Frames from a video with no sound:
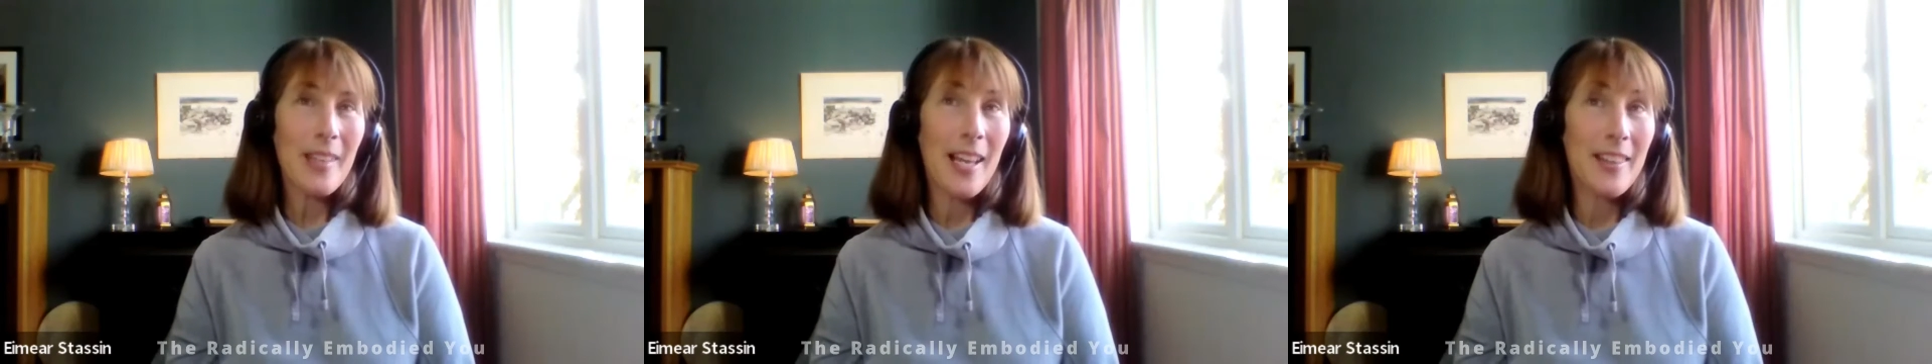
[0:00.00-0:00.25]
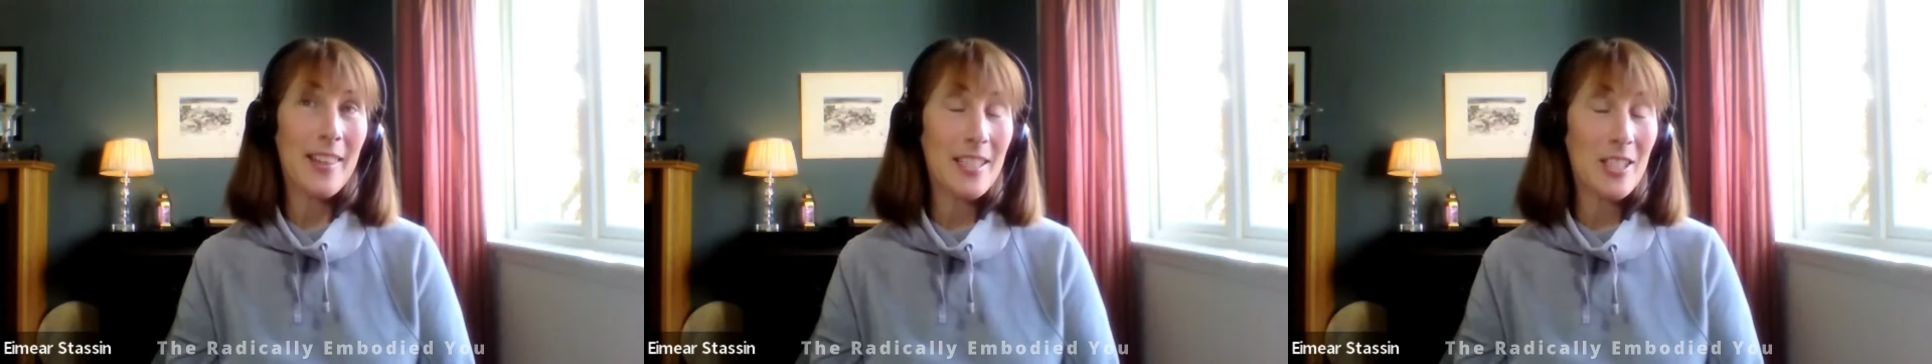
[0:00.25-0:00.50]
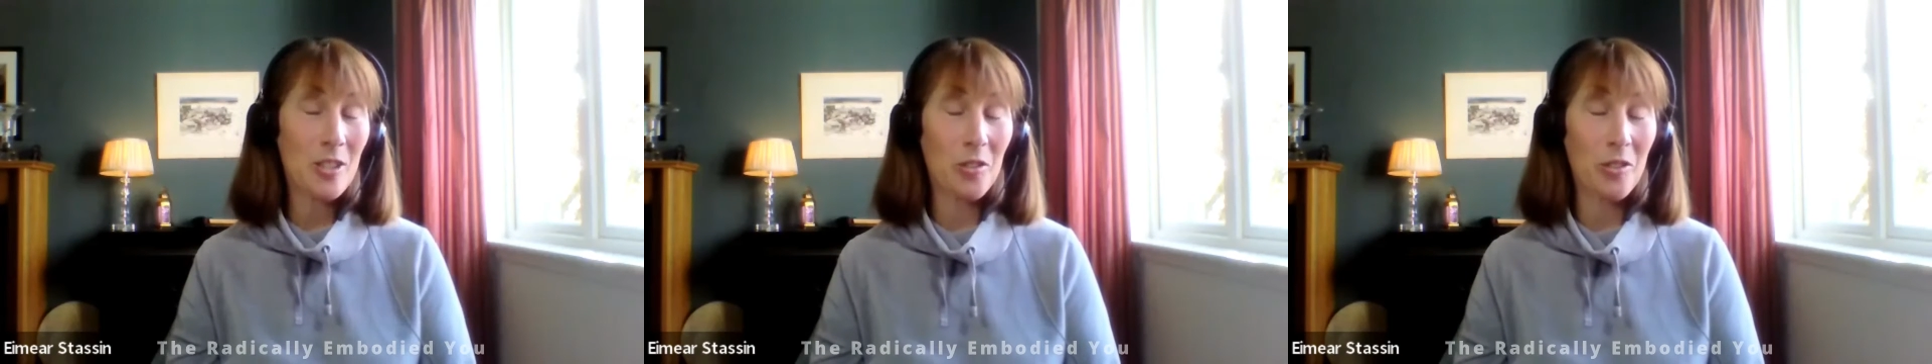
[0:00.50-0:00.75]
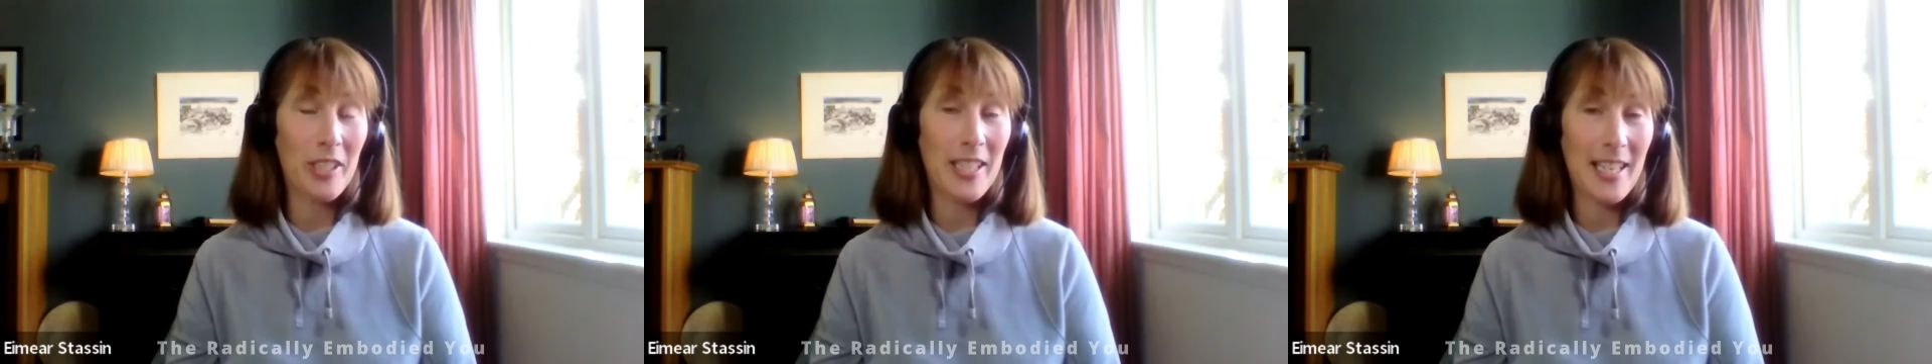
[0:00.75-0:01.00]
And this
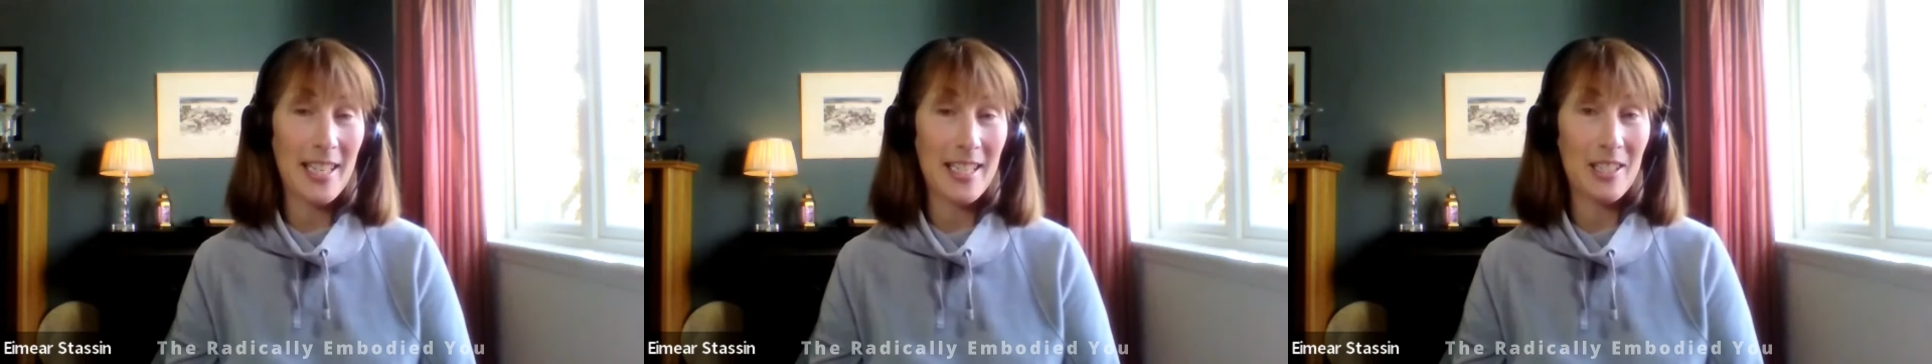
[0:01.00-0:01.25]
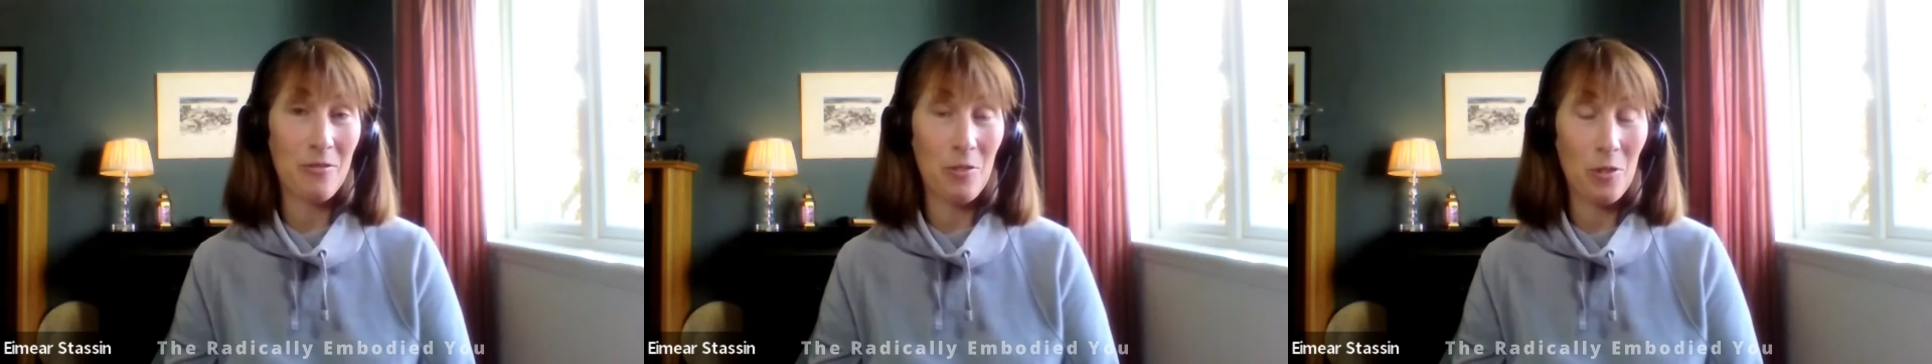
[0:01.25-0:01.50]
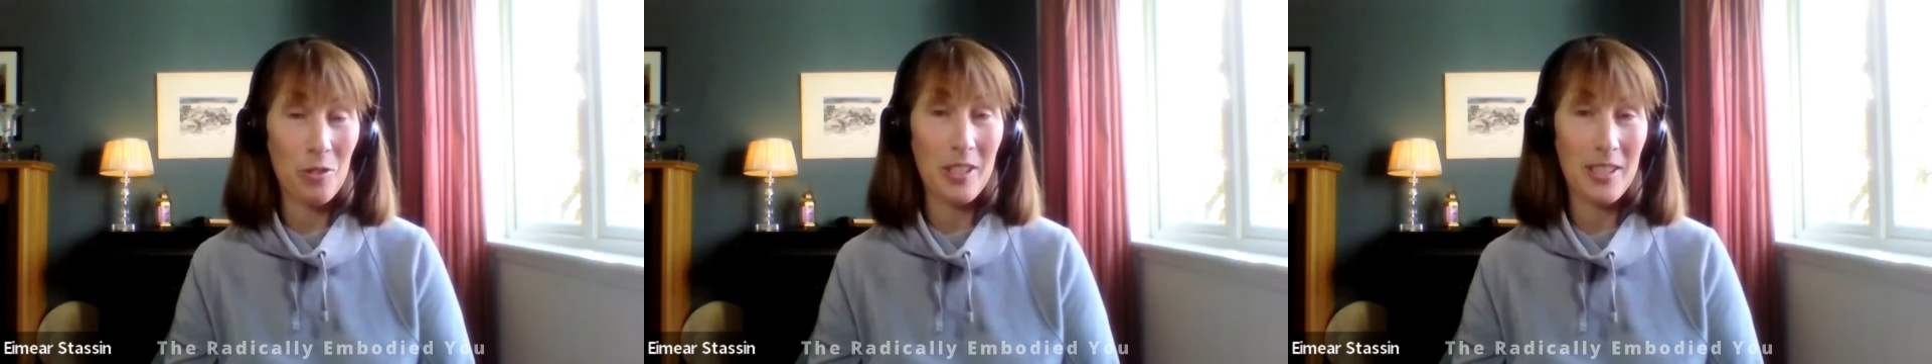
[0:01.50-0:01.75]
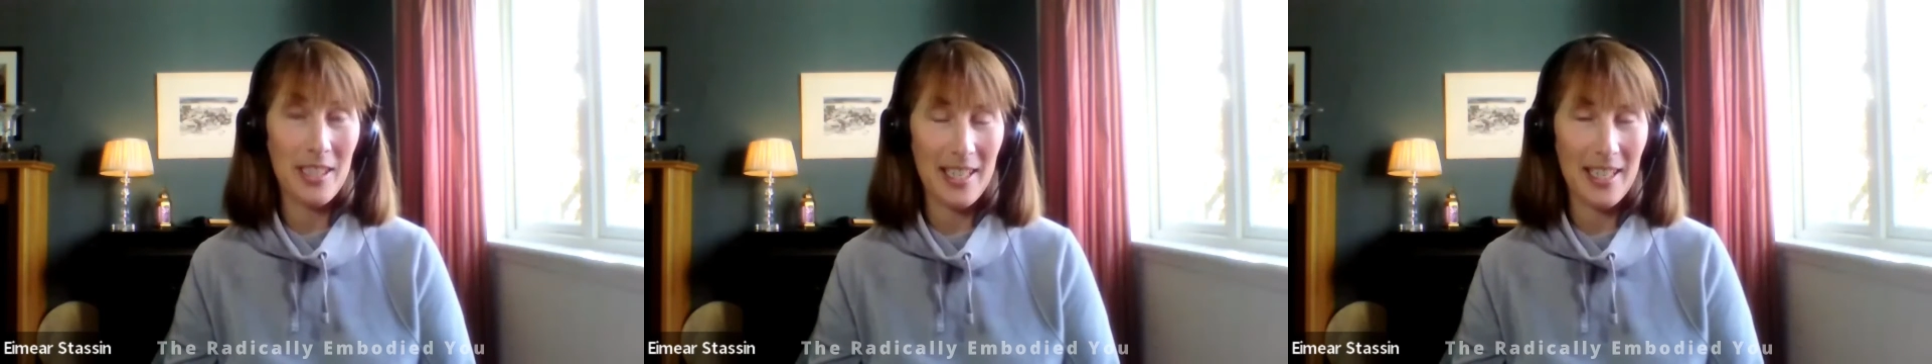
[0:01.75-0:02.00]
story is
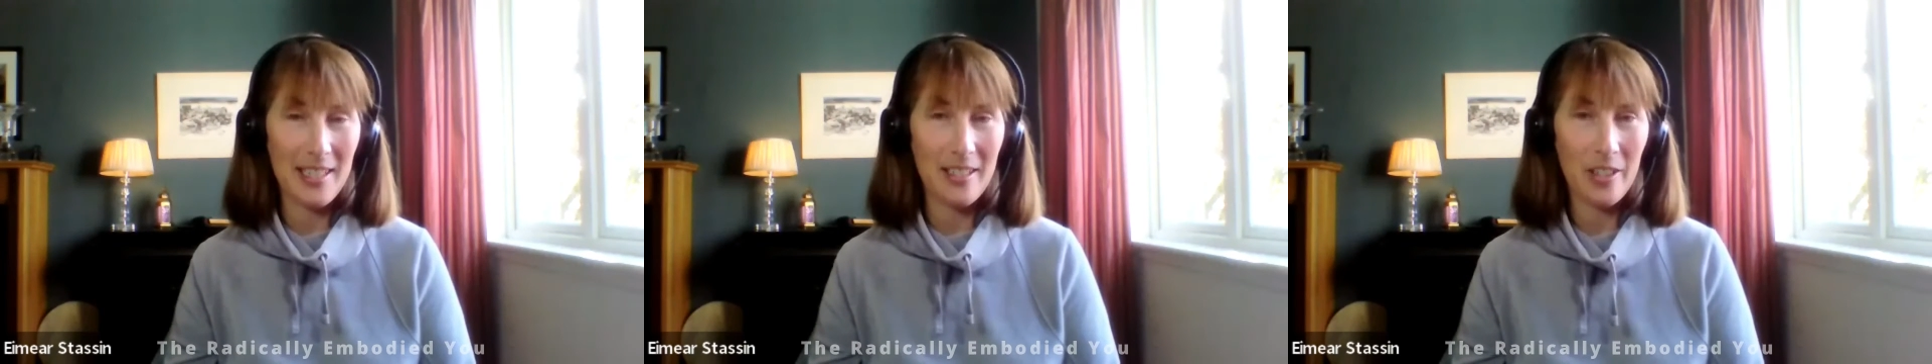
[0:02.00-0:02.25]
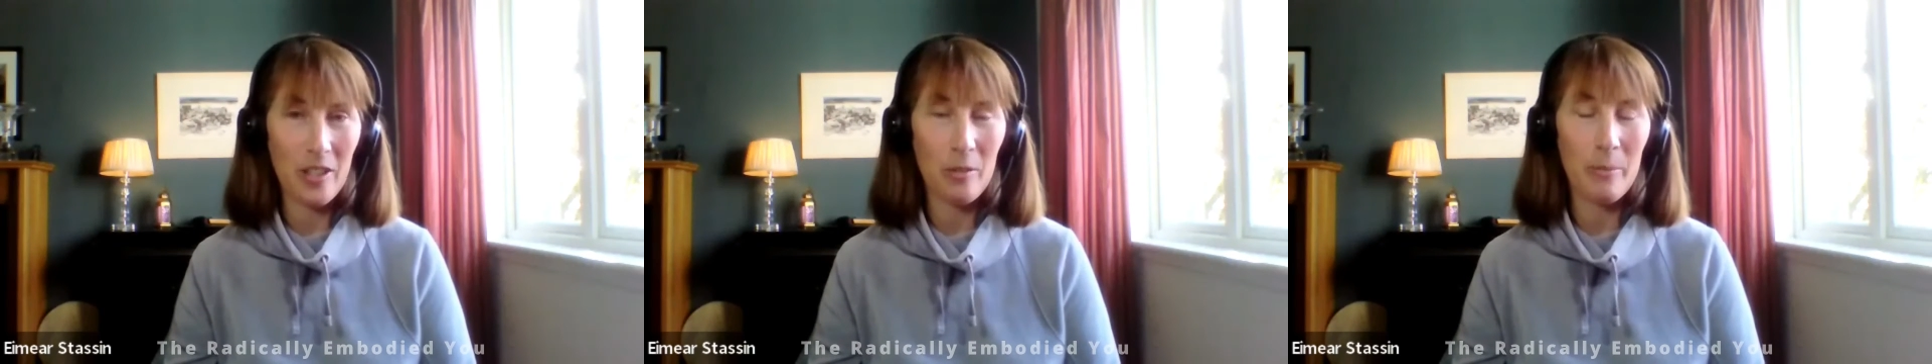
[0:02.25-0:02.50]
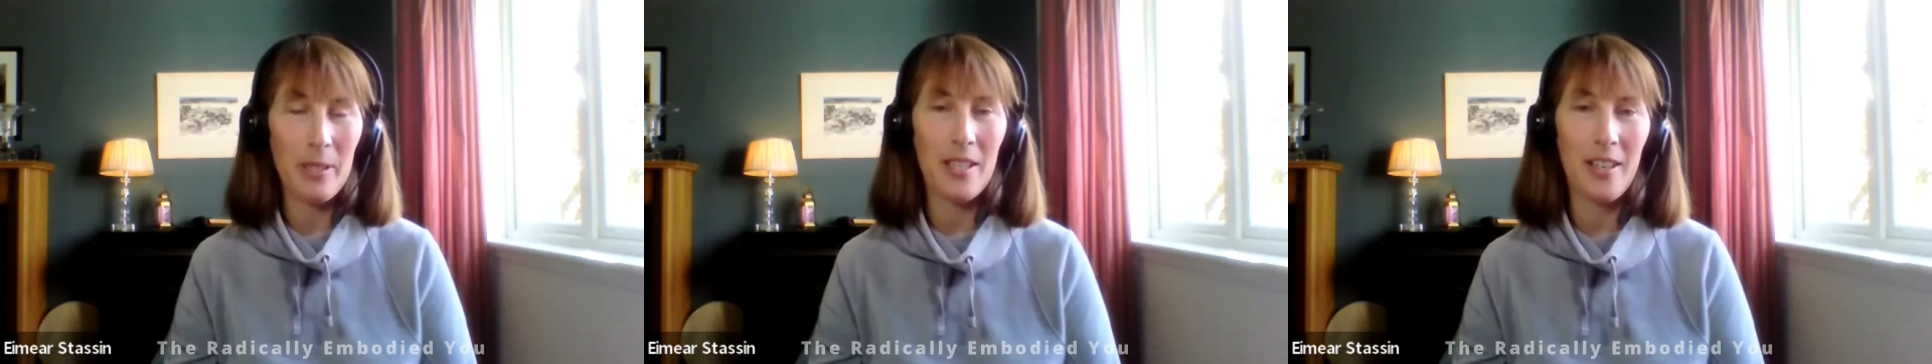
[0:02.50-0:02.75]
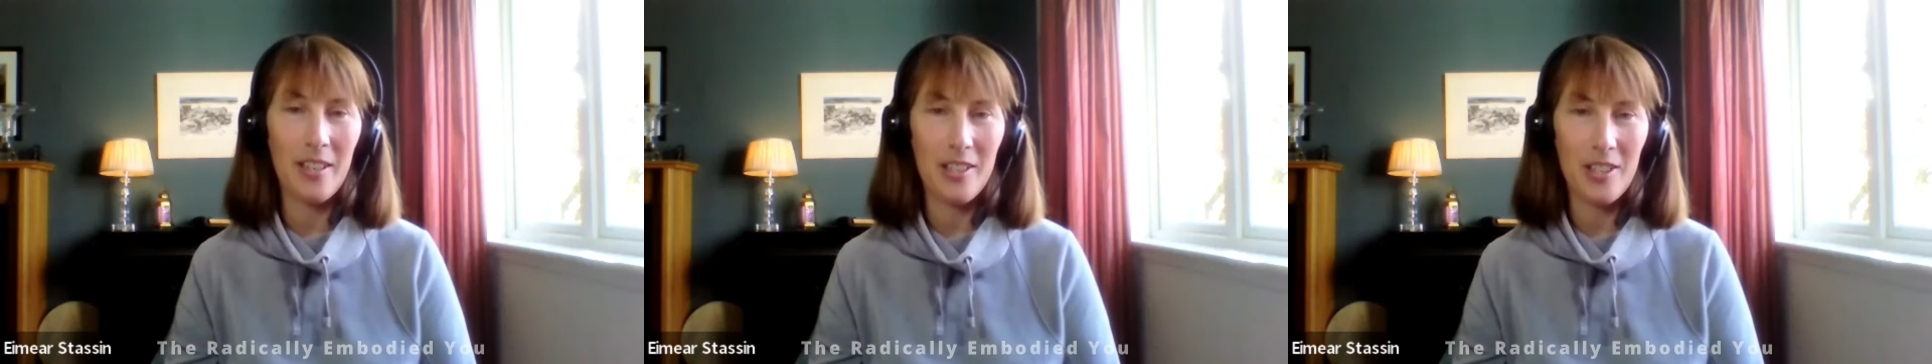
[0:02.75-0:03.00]
rooted in her
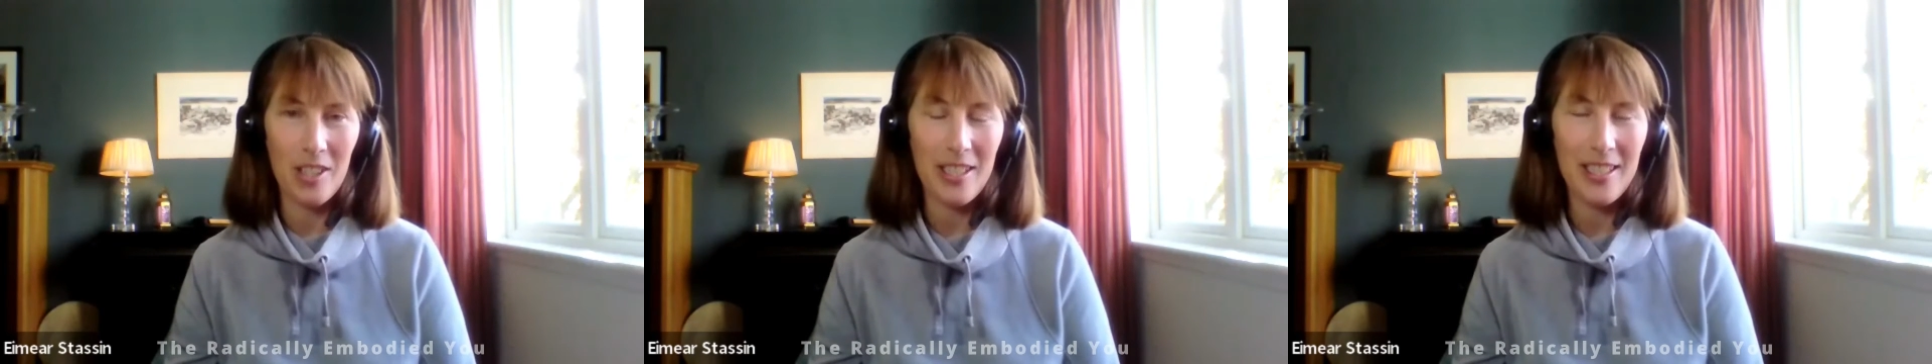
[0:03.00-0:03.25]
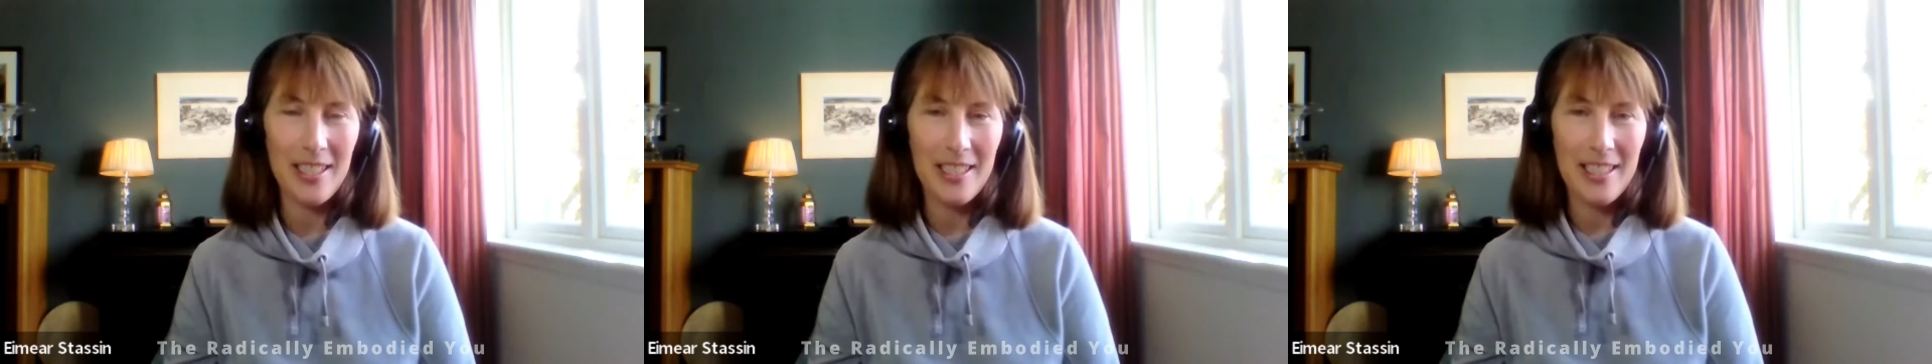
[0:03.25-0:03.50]
mythology